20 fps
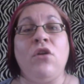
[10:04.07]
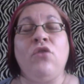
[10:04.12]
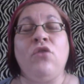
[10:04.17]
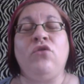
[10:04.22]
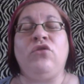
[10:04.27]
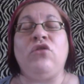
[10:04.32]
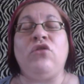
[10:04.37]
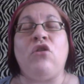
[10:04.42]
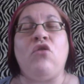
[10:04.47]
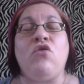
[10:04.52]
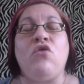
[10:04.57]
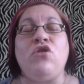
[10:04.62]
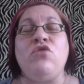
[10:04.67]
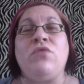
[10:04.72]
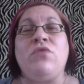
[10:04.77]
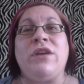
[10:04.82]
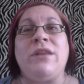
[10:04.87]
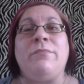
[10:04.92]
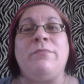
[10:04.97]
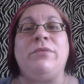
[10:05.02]
So you
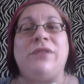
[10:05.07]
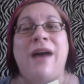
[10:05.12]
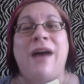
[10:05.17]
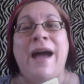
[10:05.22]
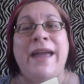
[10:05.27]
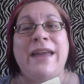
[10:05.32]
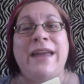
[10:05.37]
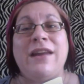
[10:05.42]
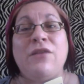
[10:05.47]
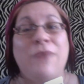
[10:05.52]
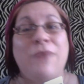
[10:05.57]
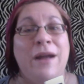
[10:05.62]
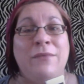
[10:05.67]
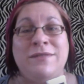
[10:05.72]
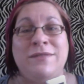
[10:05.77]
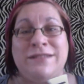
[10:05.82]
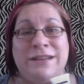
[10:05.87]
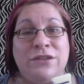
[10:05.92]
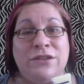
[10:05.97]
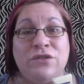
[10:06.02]
can apply it
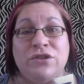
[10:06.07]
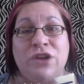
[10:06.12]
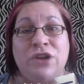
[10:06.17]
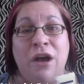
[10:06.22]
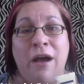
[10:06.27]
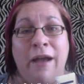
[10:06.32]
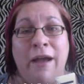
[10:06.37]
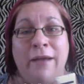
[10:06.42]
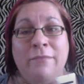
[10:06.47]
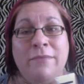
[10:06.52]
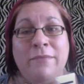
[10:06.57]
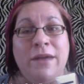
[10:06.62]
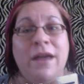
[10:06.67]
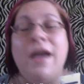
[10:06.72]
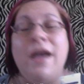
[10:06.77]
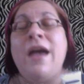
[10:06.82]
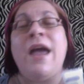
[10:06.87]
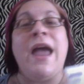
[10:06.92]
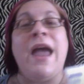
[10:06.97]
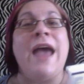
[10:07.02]
around dinner time,
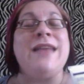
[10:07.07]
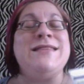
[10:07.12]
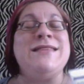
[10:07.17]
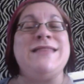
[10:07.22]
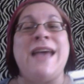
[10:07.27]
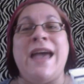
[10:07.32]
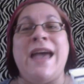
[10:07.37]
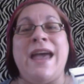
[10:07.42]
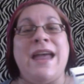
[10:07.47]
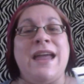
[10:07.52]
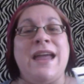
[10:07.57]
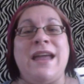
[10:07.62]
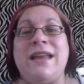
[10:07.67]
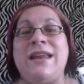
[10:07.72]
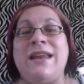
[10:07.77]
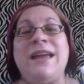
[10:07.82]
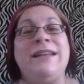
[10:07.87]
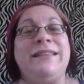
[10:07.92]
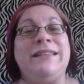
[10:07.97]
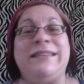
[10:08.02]
and
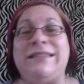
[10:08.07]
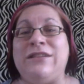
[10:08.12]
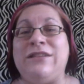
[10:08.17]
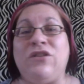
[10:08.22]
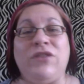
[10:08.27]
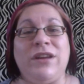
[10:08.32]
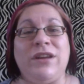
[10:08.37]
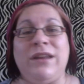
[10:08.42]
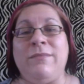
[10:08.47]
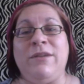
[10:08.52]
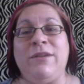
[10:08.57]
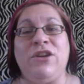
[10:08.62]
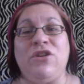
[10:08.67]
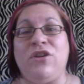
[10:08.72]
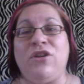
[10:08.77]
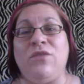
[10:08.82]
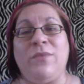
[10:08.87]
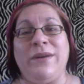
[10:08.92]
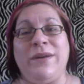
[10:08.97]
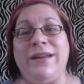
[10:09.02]
then it's still going to be
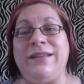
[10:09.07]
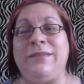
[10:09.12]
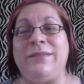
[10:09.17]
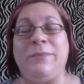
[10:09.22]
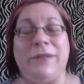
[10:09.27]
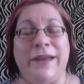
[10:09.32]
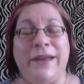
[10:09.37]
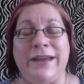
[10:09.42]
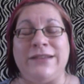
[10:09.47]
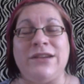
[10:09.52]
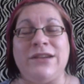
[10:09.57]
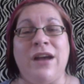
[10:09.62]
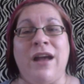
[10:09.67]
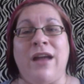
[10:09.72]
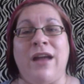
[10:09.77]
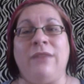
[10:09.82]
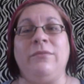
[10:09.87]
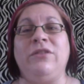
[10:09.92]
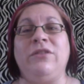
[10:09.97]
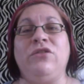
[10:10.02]
good when it's
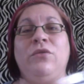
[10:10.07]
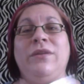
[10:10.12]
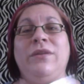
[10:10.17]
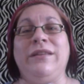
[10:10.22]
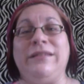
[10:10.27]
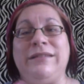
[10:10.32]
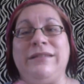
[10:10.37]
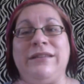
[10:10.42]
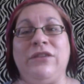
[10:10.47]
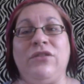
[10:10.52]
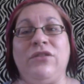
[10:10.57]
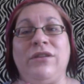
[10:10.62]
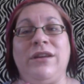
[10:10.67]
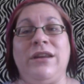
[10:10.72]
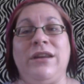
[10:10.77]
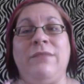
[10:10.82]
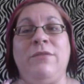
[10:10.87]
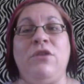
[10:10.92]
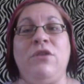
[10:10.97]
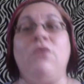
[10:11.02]
playtime. So it's still
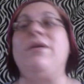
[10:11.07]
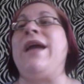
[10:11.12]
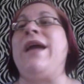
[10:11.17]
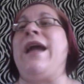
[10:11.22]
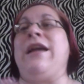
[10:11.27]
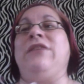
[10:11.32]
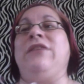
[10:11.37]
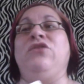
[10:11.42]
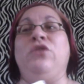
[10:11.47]
going to be okay.